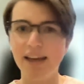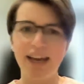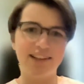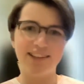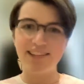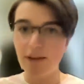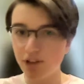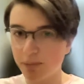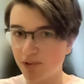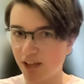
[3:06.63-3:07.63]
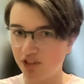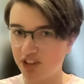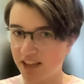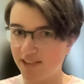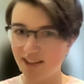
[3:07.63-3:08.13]
and a 70%
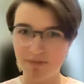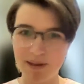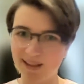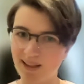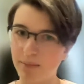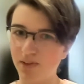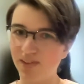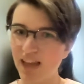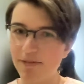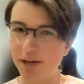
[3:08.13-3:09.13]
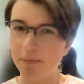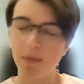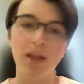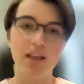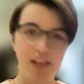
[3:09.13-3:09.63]
chance of being the number 7, the